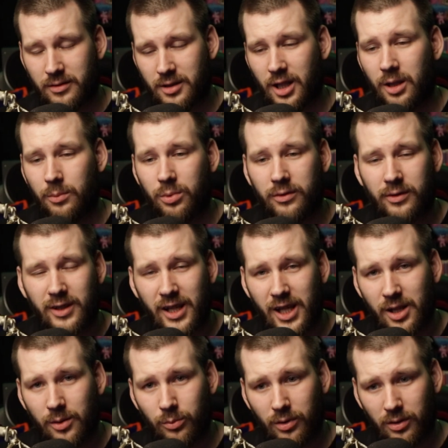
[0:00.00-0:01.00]
type of
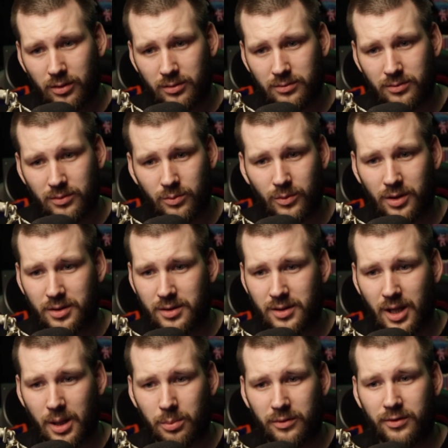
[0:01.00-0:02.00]
cable, what
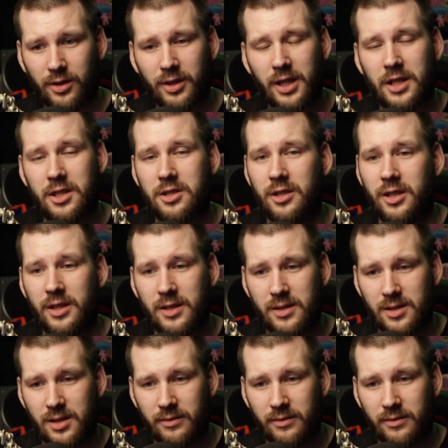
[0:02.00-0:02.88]
type of connection it is,